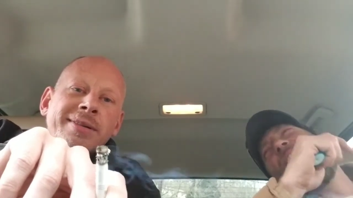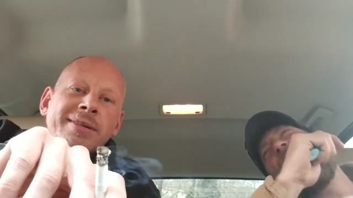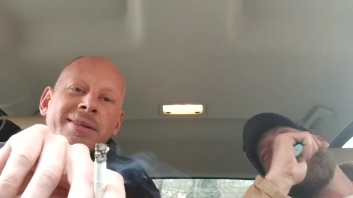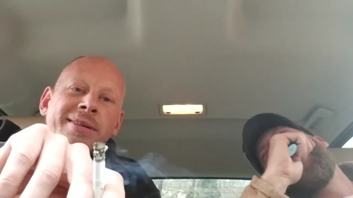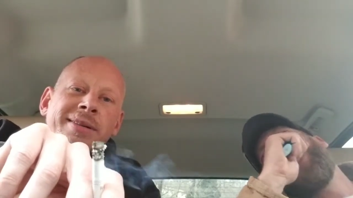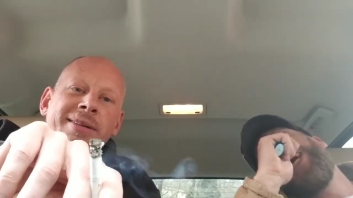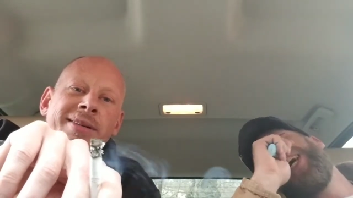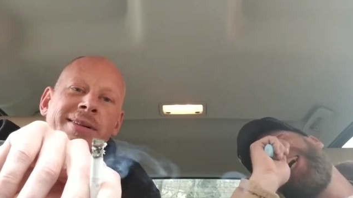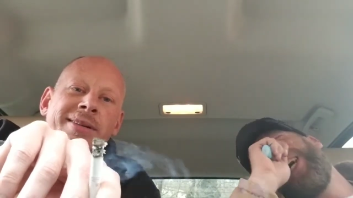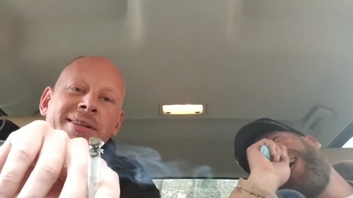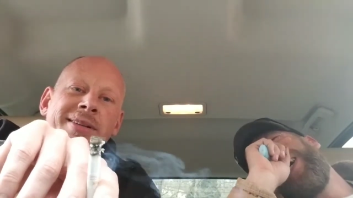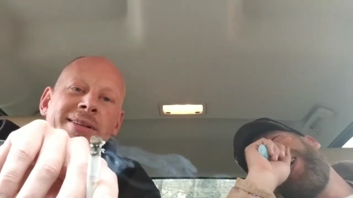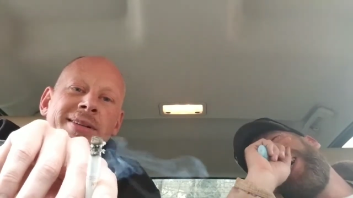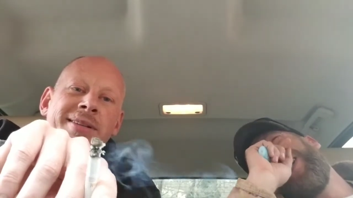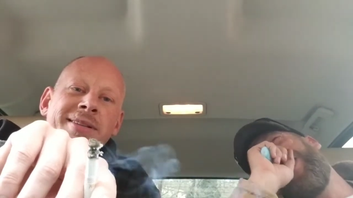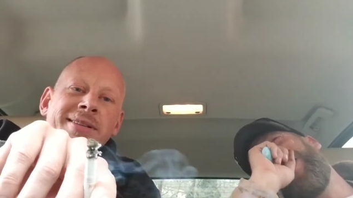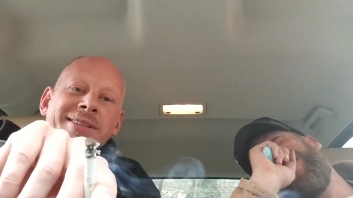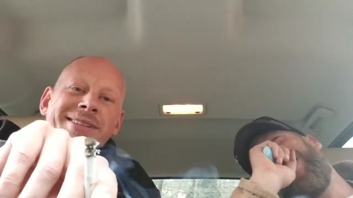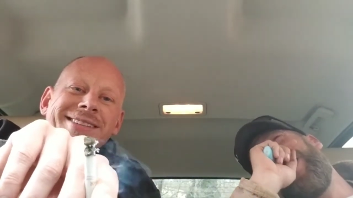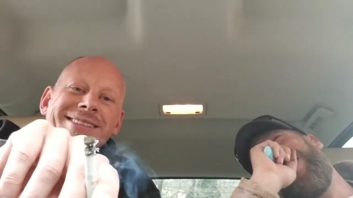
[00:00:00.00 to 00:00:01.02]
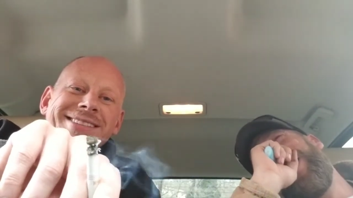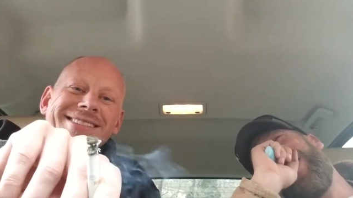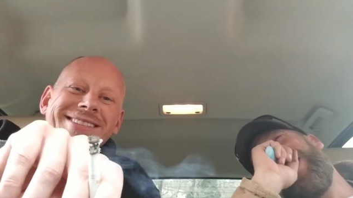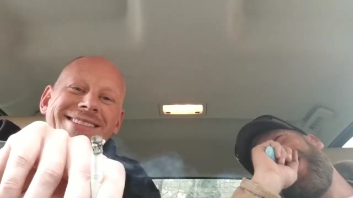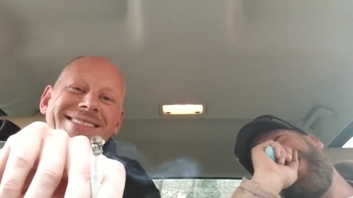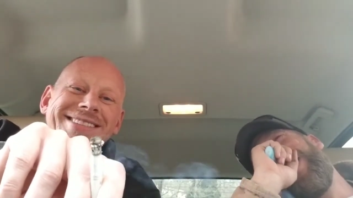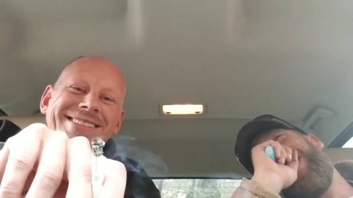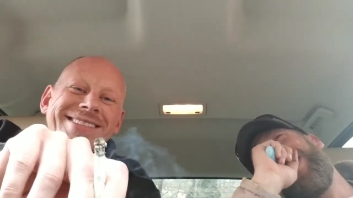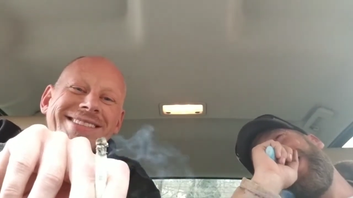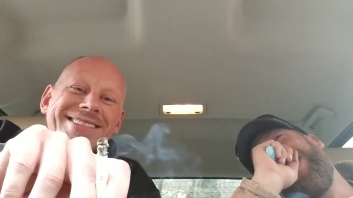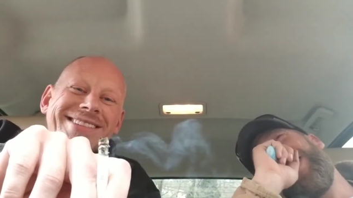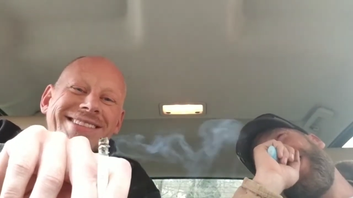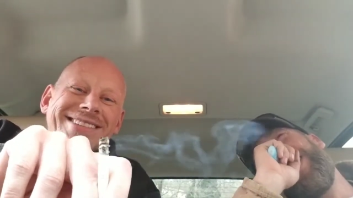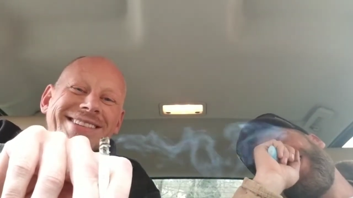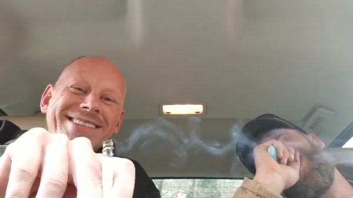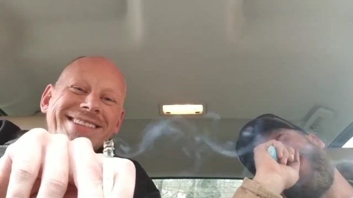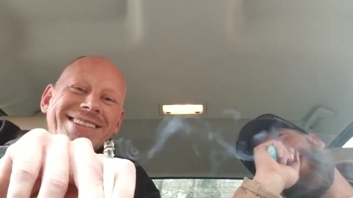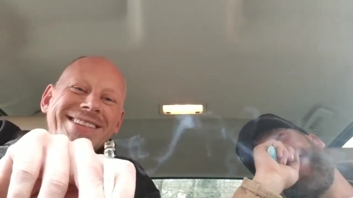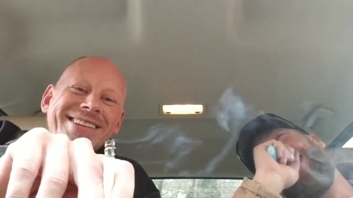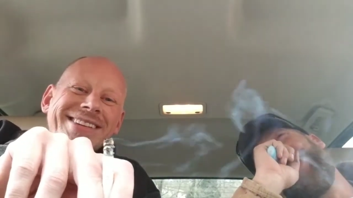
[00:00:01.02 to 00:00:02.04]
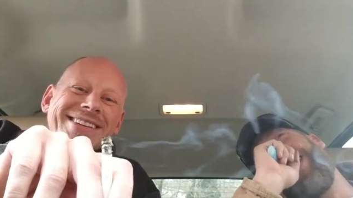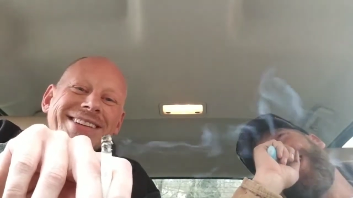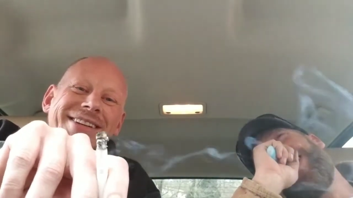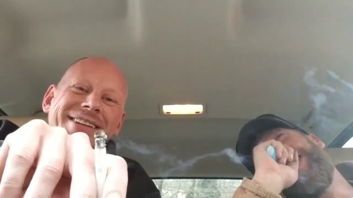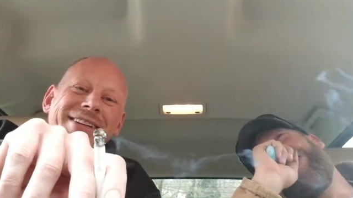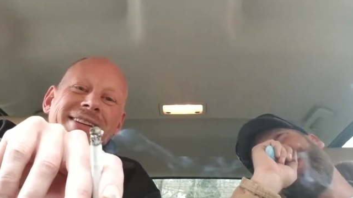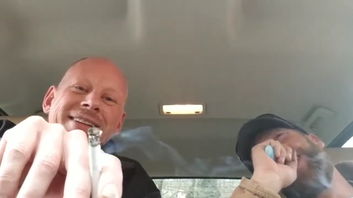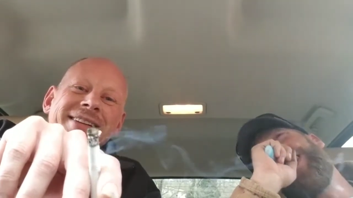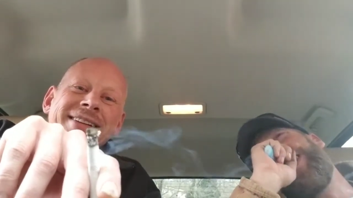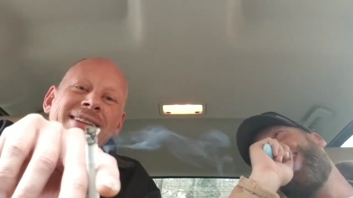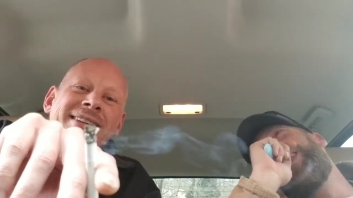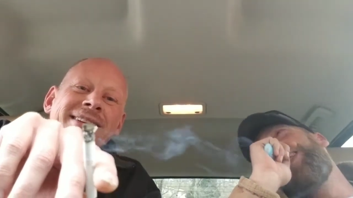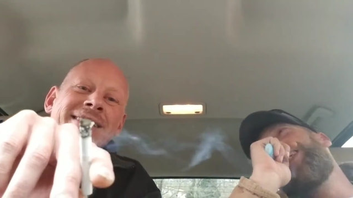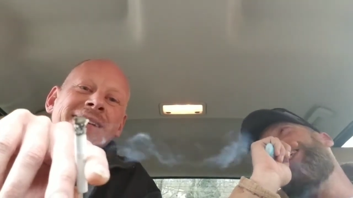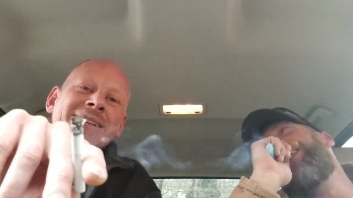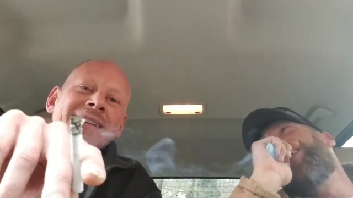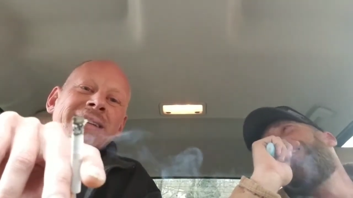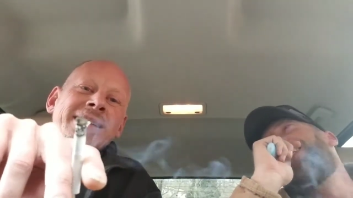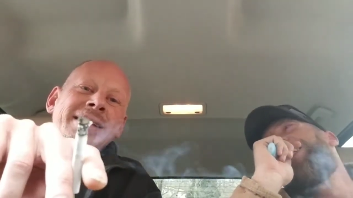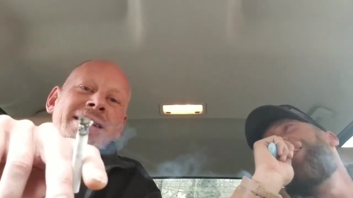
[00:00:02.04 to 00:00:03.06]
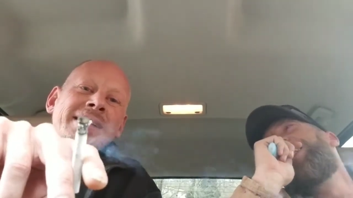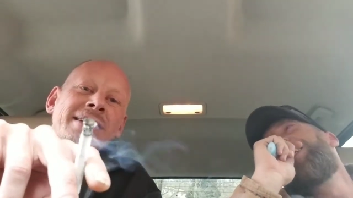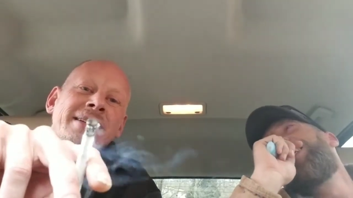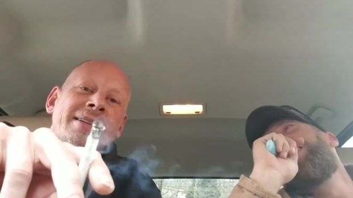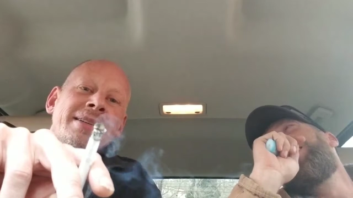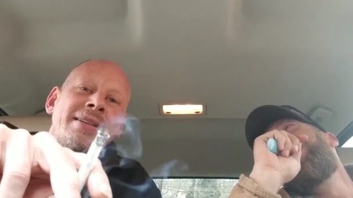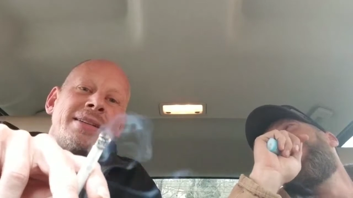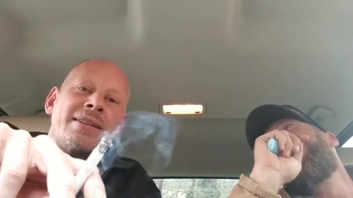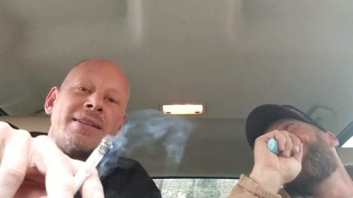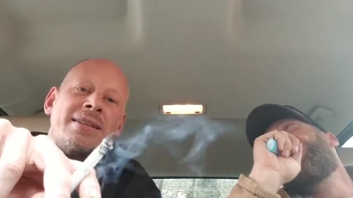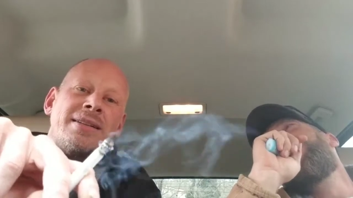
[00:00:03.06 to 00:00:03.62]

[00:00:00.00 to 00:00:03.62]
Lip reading: (silence)